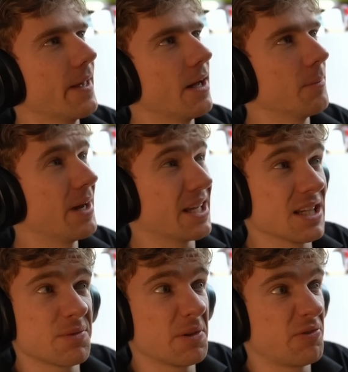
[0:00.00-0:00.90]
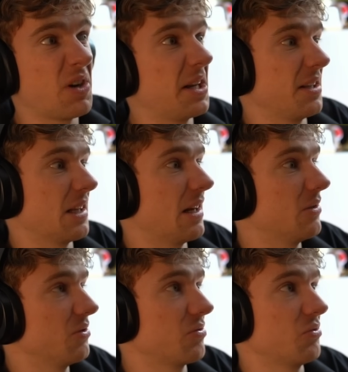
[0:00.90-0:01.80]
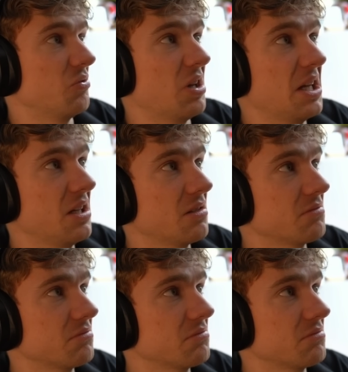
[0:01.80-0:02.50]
But I guess we're finding that out today.